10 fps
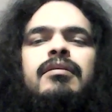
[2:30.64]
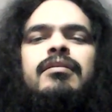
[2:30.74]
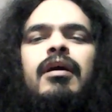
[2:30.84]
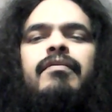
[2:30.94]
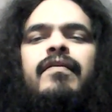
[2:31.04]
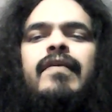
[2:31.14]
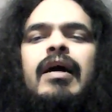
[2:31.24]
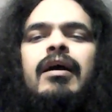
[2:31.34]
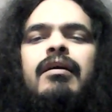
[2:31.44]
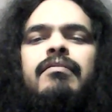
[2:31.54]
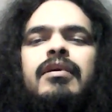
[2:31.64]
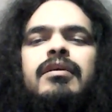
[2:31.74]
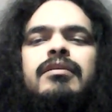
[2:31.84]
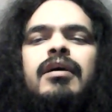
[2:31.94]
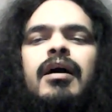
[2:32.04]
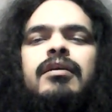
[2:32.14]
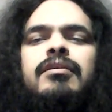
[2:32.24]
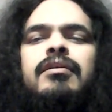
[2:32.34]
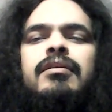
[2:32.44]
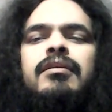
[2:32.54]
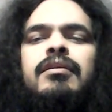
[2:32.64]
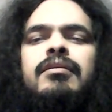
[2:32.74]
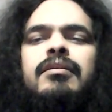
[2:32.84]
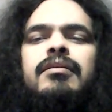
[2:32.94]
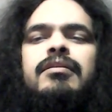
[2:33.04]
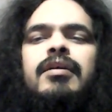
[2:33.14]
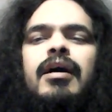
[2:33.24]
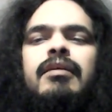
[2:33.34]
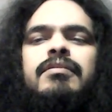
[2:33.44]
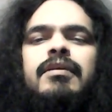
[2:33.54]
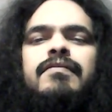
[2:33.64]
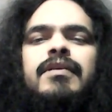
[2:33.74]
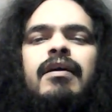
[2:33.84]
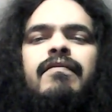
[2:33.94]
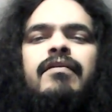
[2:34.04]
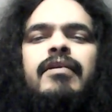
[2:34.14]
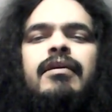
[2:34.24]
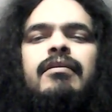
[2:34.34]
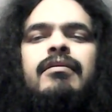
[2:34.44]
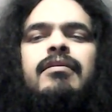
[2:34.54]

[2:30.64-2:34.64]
Chapter 5 is God's goodness in times of suffering,